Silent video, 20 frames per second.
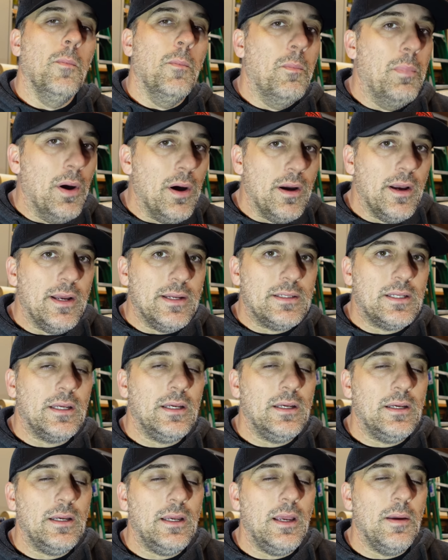But
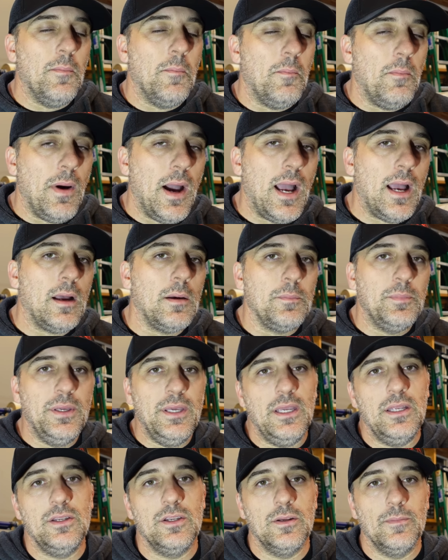in my
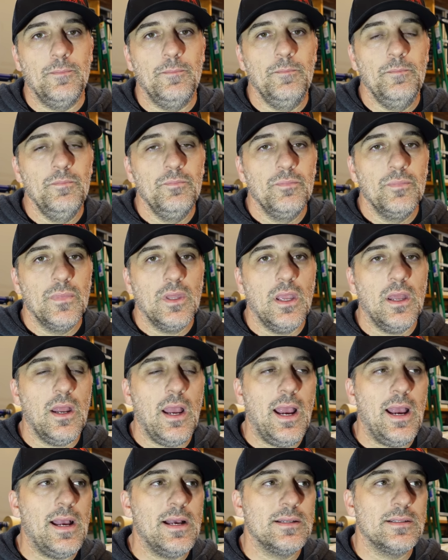opinion, it
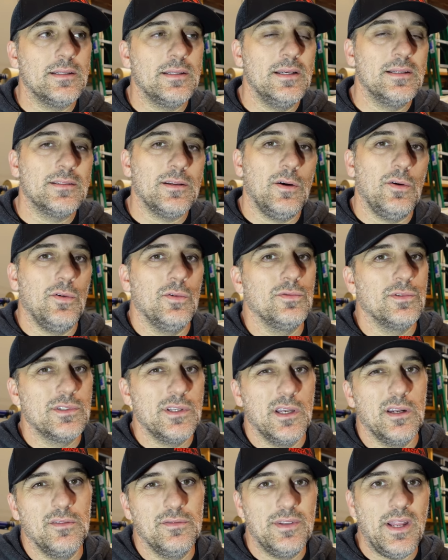has its own
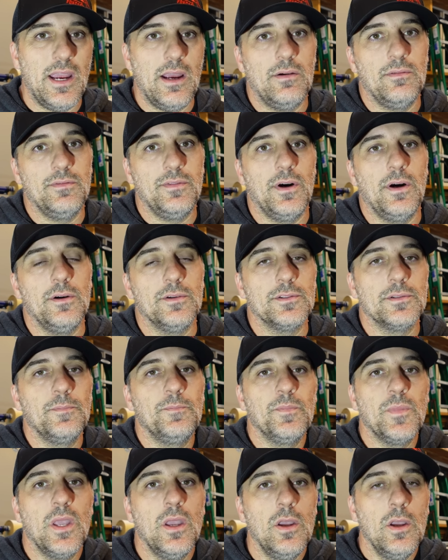set of downfalls,
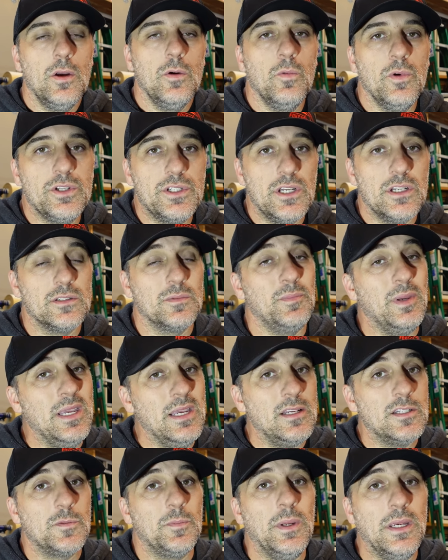which is
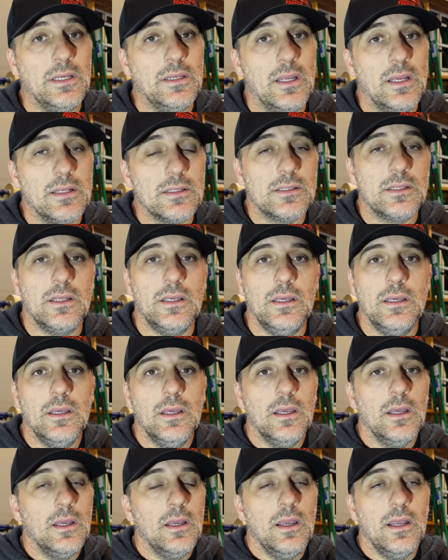being speed density.
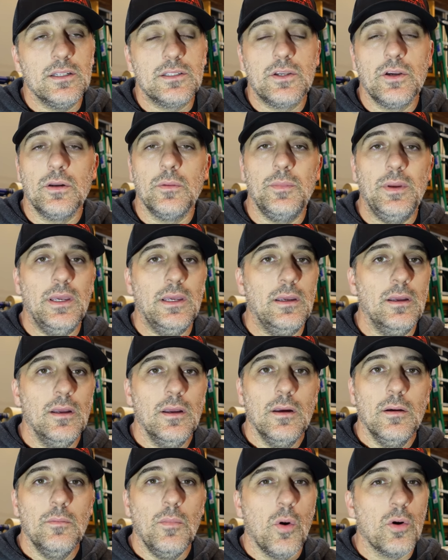It's going to be
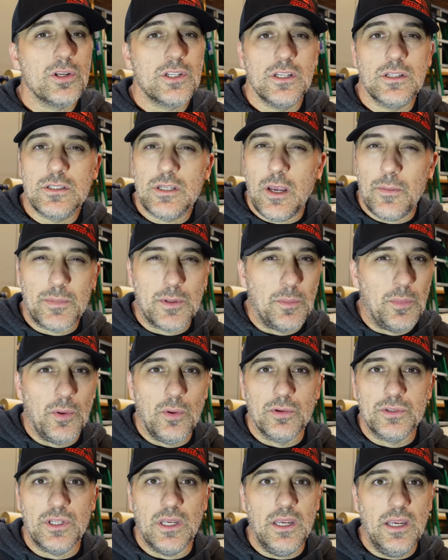more
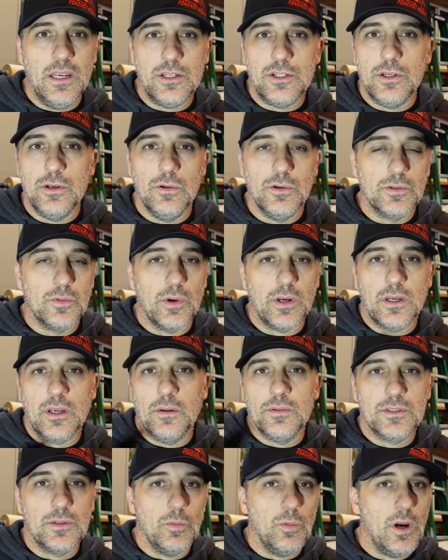susceptible to issues when it
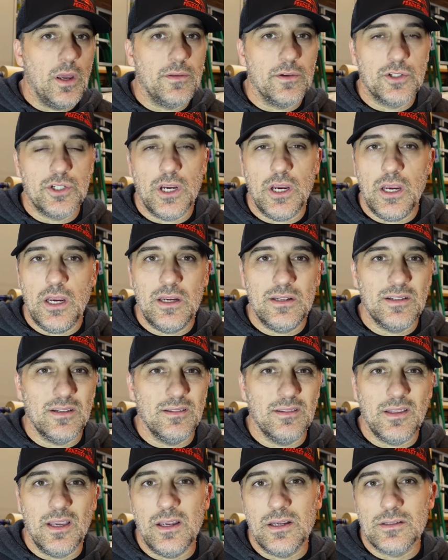comes to weather change
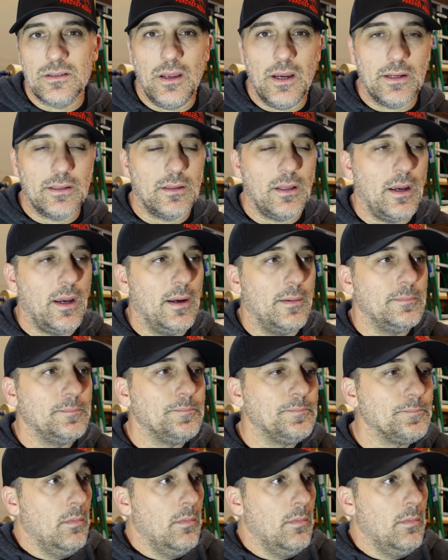and things like that.